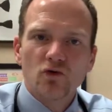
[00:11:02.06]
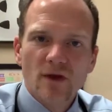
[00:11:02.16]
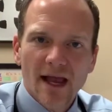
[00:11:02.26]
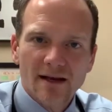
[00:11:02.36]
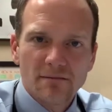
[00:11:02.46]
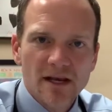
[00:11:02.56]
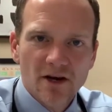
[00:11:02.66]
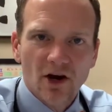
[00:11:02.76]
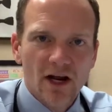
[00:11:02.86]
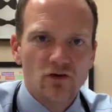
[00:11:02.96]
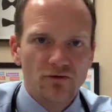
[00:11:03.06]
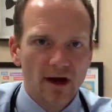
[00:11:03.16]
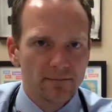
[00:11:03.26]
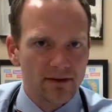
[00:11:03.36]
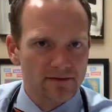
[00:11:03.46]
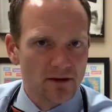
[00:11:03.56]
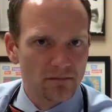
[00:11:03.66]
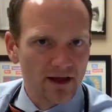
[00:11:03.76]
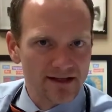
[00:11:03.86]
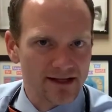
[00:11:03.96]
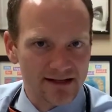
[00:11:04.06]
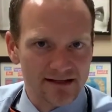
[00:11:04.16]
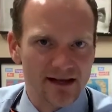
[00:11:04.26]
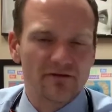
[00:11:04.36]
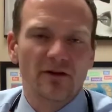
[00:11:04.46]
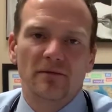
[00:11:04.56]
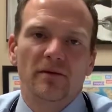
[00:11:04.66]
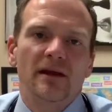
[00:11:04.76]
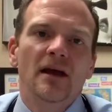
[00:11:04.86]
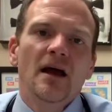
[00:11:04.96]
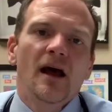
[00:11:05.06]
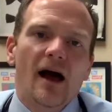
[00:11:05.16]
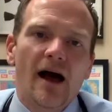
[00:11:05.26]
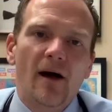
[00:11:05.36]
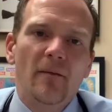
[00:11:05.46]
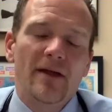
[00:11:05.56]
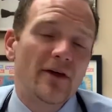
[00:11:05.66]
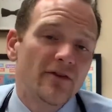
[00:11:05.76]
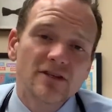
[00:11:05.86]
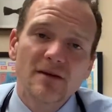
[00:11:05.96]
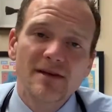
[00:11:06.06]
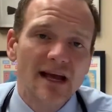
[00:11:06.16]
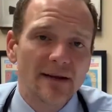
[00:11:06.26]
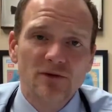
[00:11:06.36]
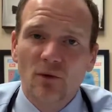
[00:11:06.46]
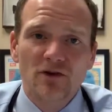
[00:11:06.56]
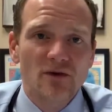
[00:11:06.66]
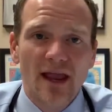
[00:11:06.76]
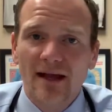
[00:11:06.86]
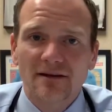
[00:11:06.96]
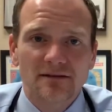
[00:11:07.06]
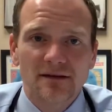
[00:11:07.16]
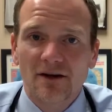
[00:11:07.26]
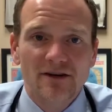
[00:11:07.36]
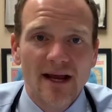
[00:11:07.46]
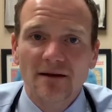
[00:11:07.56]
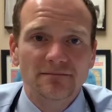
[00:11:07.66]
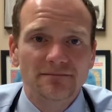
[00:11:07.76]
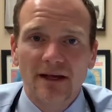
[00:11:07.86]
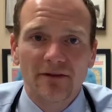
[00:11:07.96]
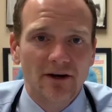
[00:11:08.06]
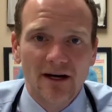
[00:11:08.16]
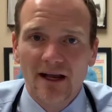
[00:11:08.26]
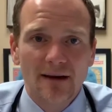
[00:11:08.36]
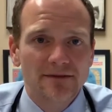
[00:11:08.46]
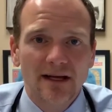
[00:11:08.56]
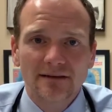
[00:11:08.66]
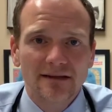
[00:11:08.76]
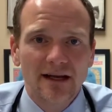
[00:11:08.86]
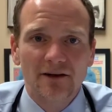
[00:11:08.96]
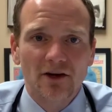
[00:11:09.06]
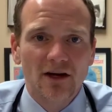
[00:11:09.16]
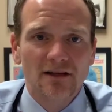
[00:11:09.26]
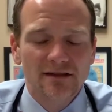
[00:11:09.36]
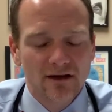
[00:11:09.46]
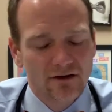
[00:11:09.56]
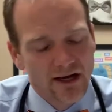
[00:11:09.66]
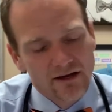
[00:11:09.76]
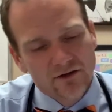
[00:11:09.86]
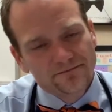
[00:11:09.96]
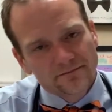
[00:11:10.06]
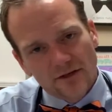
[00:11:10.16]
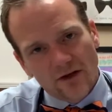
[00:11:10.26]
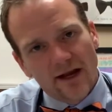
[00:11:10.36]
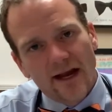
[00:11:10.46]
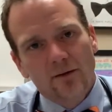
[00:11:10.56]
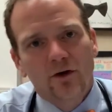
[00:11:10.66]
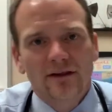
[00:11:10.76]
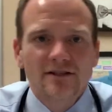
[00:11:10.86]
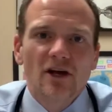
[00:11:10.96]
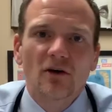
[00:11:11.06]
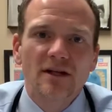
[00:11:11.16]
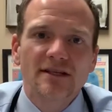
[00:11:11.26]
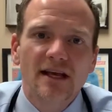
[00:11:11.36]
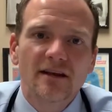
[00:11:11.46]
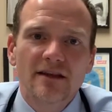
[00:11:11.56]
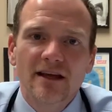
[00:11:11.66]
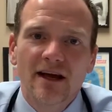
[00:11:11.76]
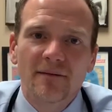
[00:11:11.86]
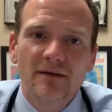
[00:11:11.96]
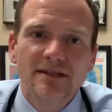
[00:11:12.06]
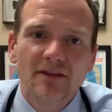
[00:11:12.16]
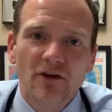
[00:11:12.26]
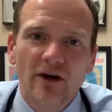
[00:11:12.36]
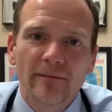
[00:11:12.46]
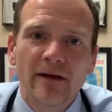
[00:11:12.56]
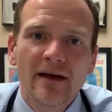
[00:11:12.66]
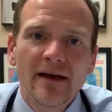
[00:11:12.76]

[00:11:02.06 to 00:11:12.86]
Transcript: you can't be here, and you dump them someplace that's safe for them to be. And then there's gonna be times where you can't entertain them, and they're gonna get upset, and you're gonna say, okay, dude, okay, cowboy, let's go. Let's get in the crib